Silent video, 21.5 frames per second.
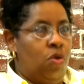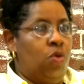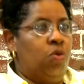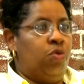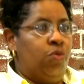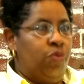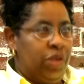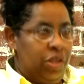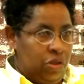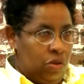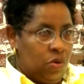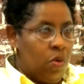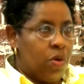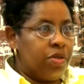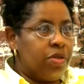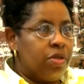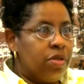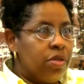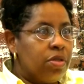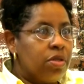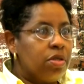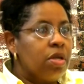those
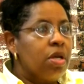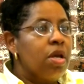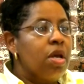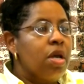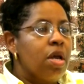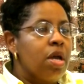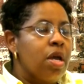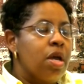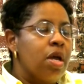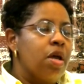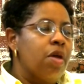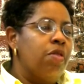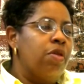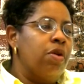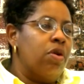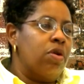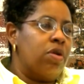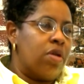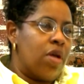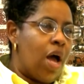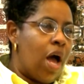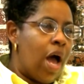resources,
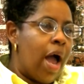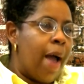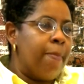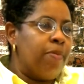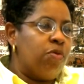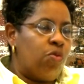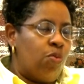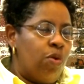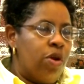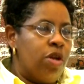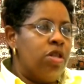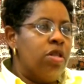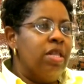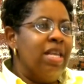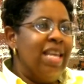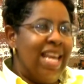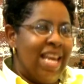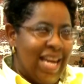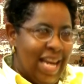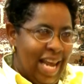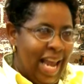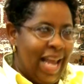there are times when
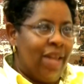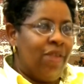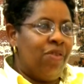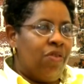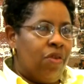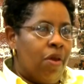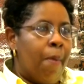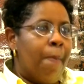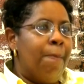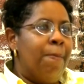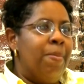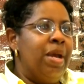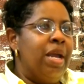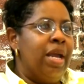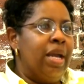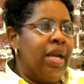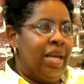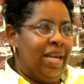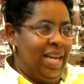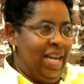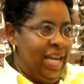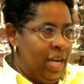it ends up
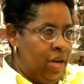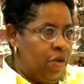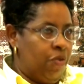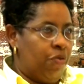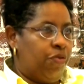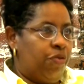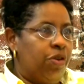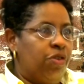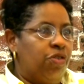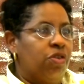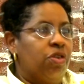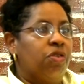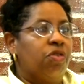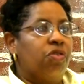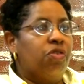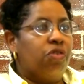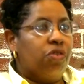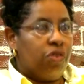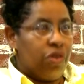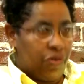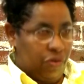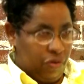being an inefficient
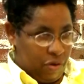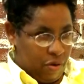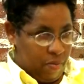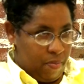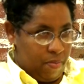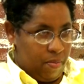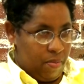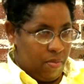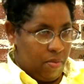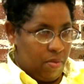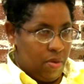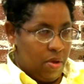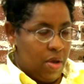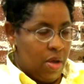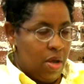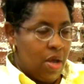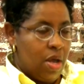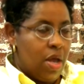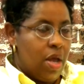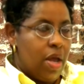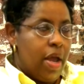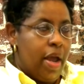system.
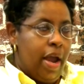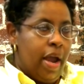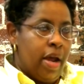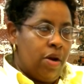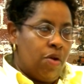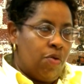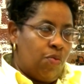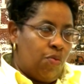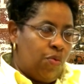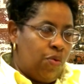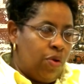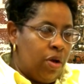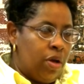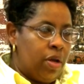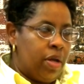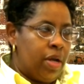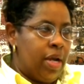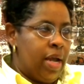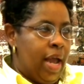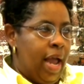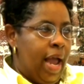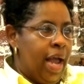And it
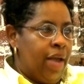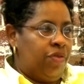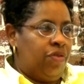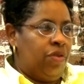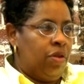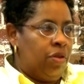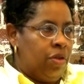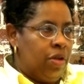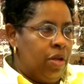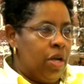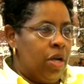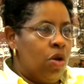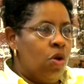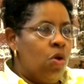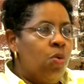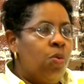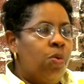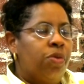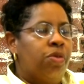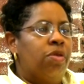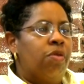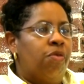really has to
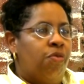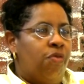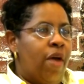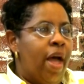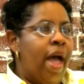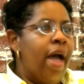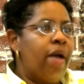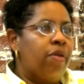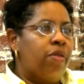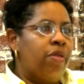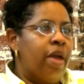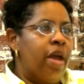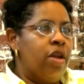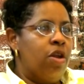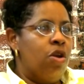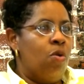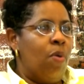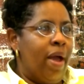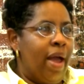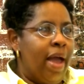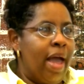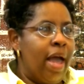deal with the fact that
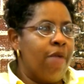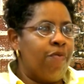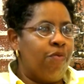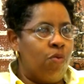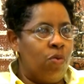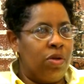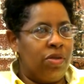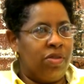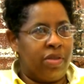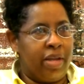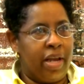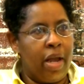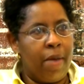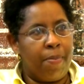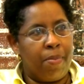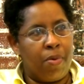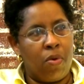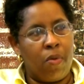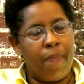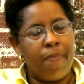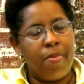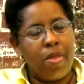you have, for
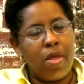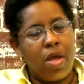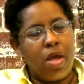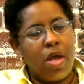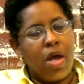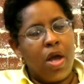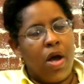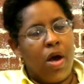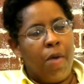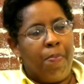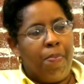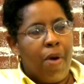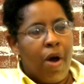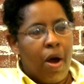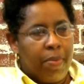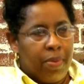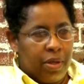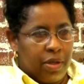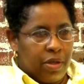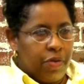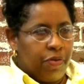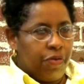example, a
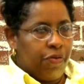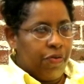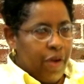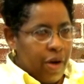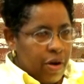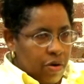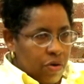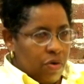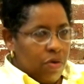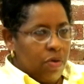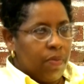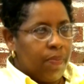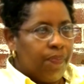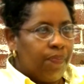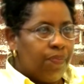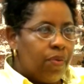public defender